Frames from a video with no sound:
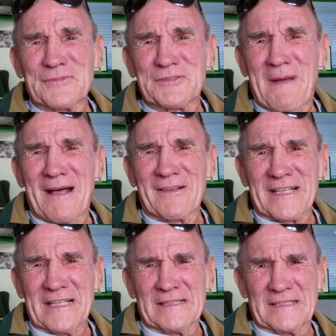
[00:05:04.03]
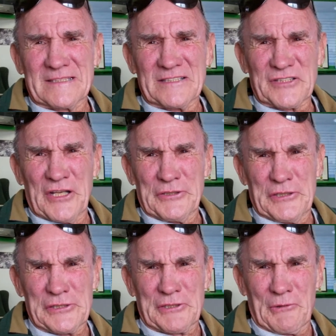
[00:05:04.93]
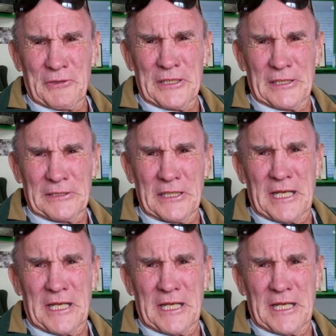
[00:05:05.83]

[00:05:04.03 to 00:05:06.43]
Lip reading: smiled again, and he said, "Son, you just don't get it.